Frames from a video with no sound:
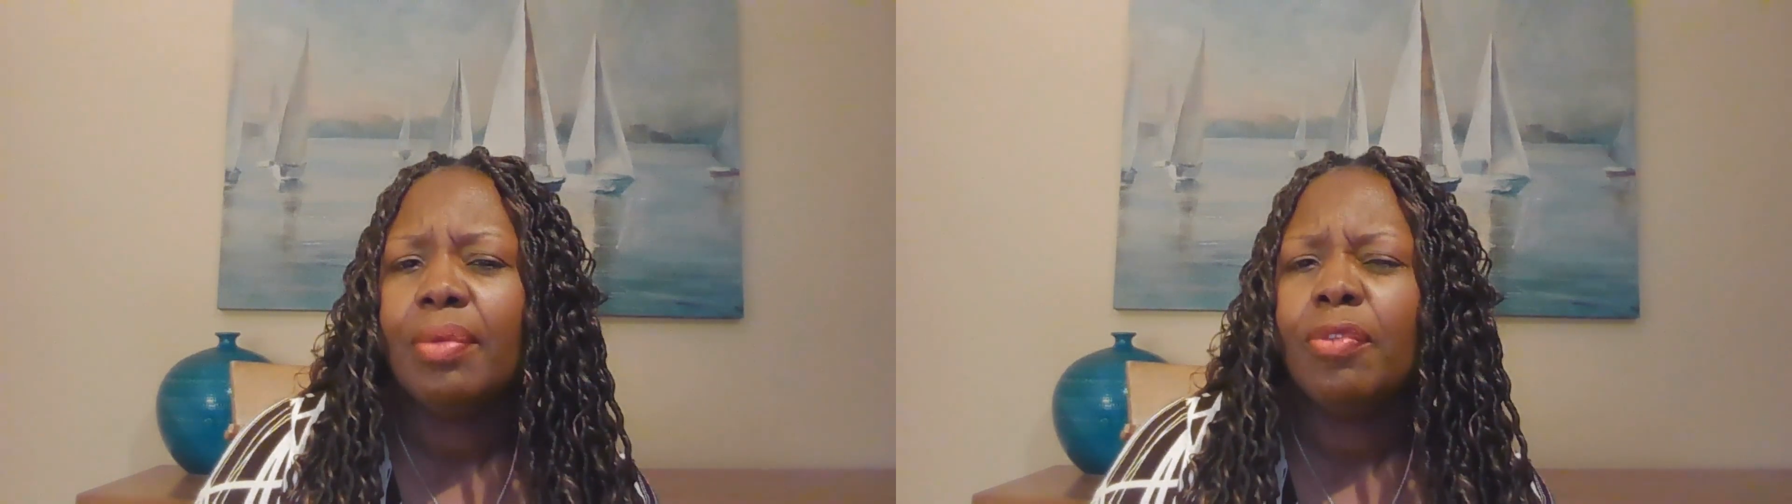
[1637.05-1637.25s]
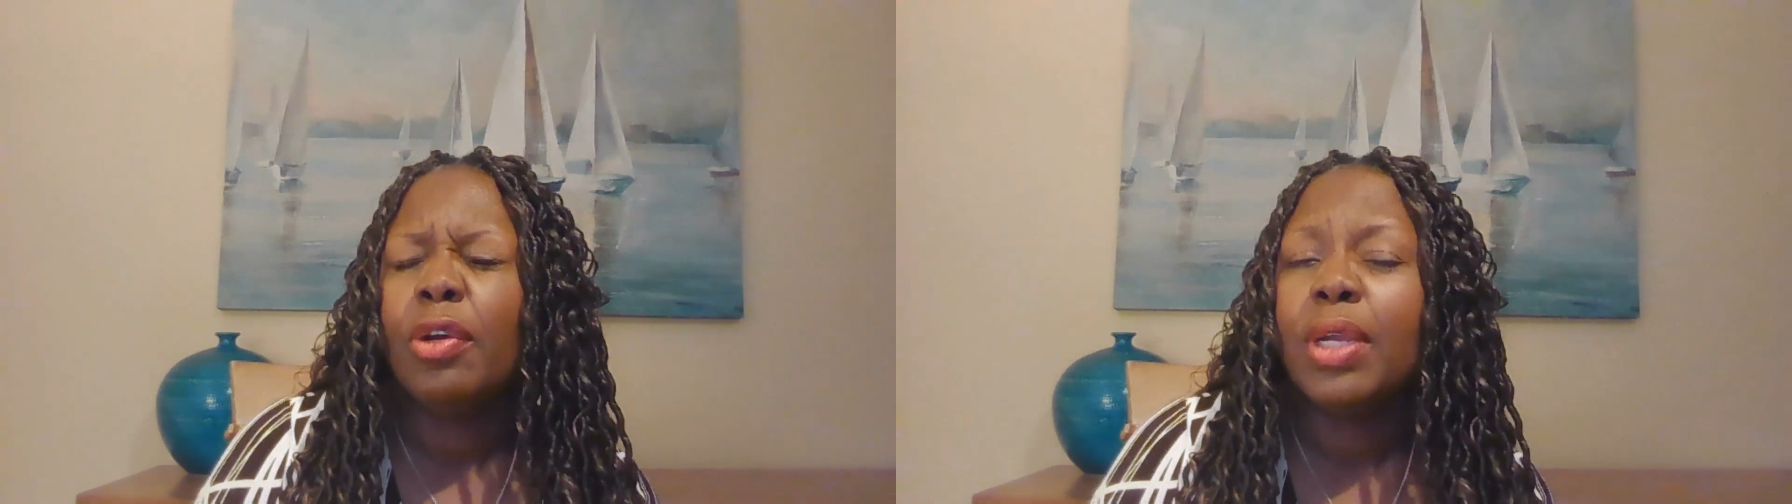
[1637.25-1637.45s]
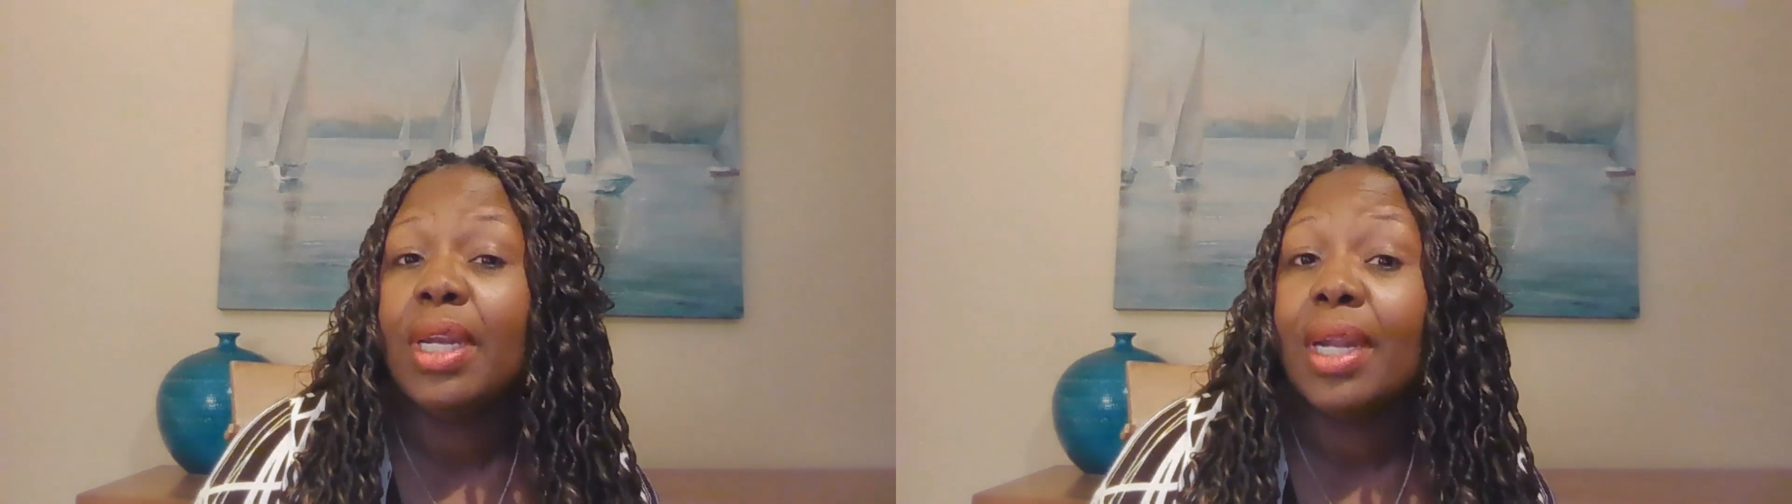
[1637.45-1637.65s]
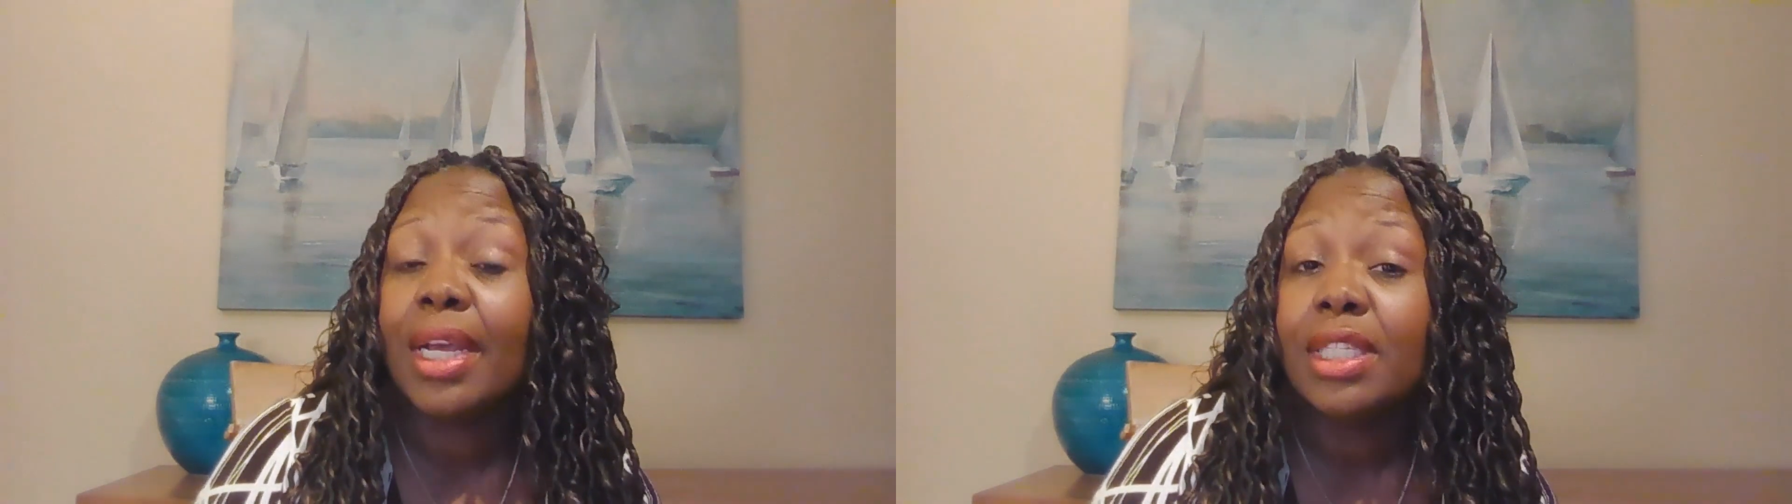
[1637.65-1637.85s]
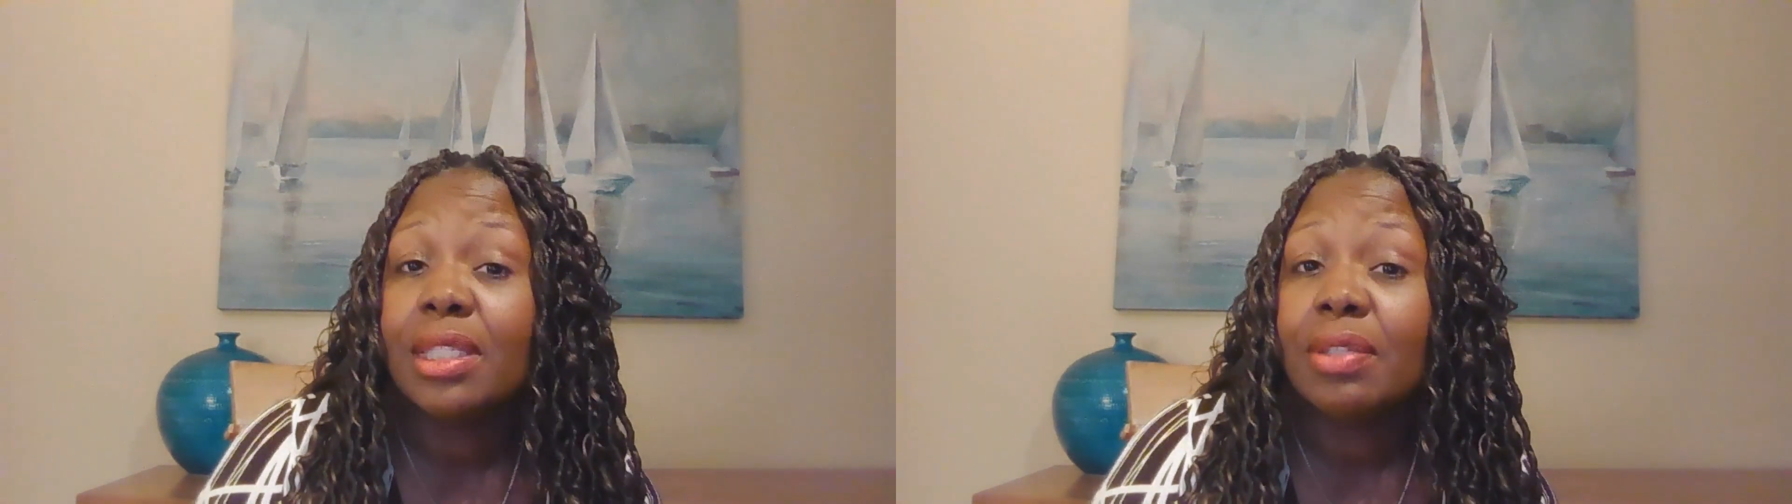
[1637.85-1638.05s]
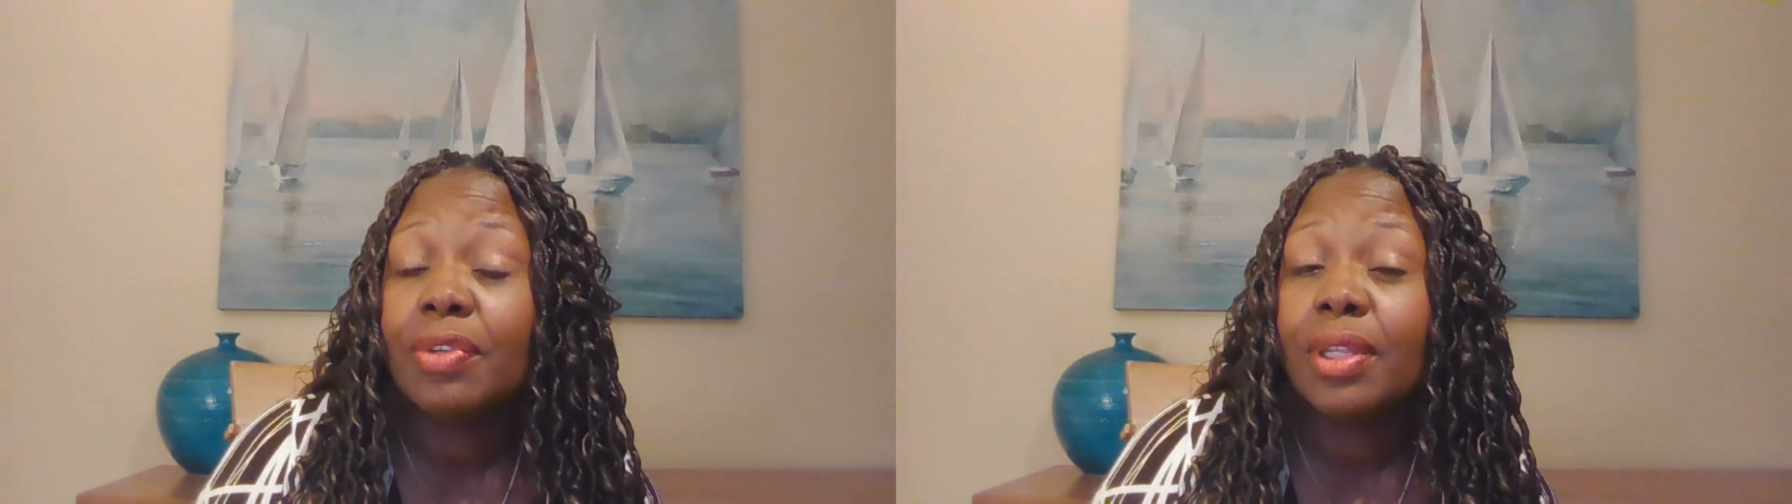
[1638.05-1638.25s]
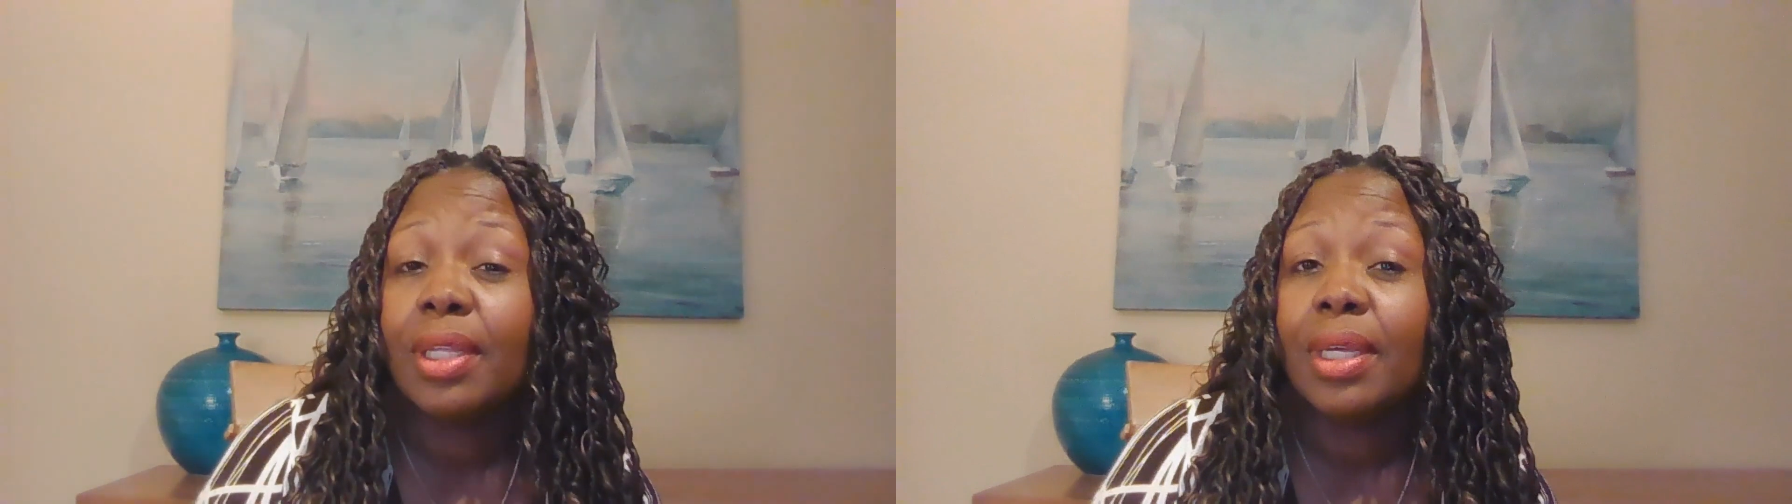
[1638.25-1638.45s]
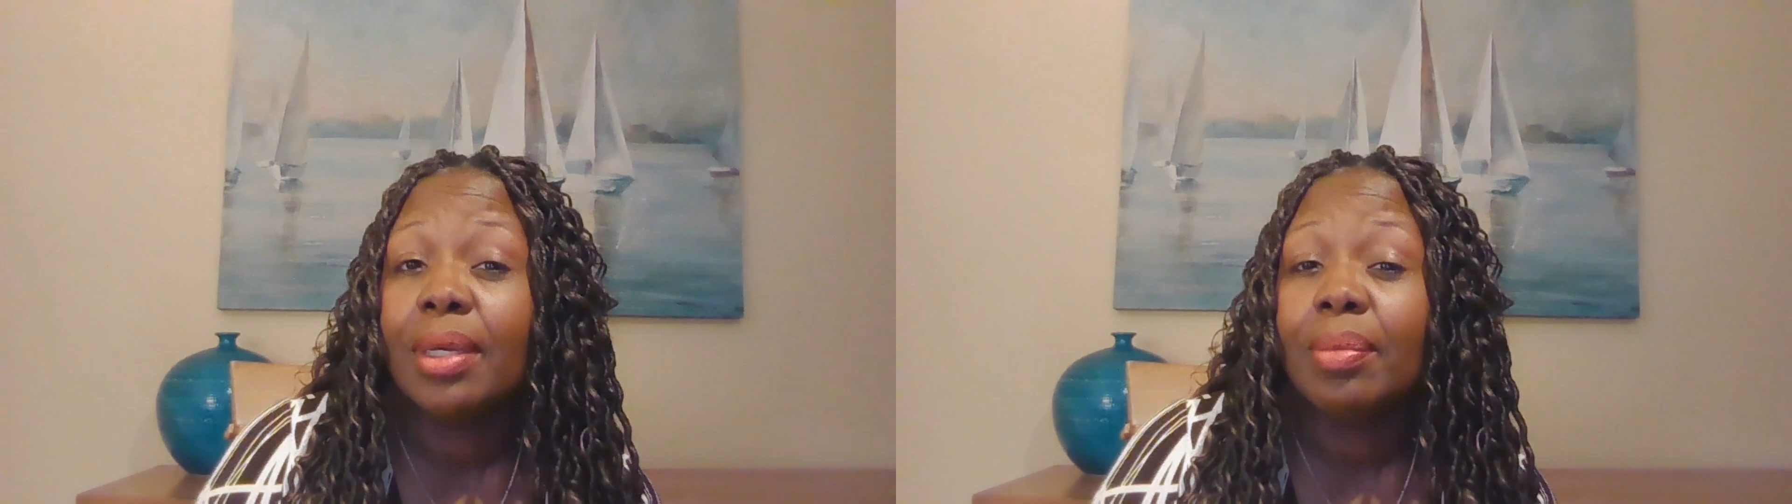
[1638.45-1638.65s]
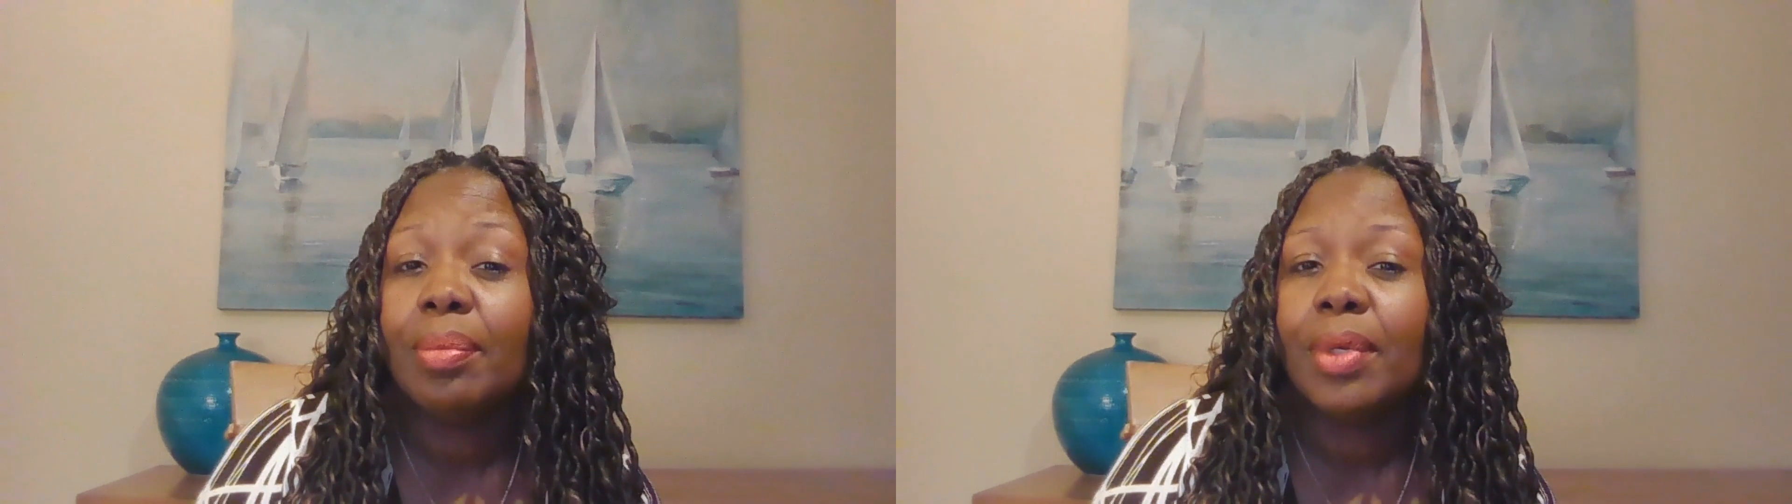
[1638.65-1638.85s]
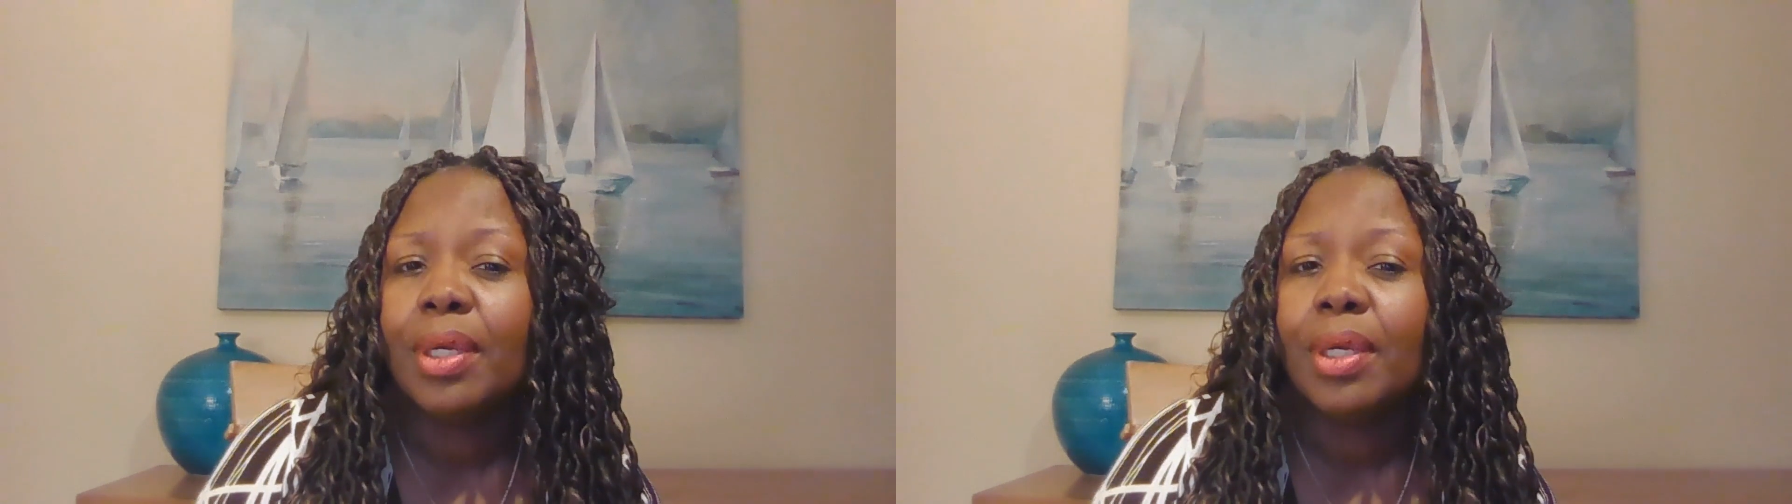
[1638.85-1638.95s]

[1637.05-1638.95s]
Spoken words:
very nice for them,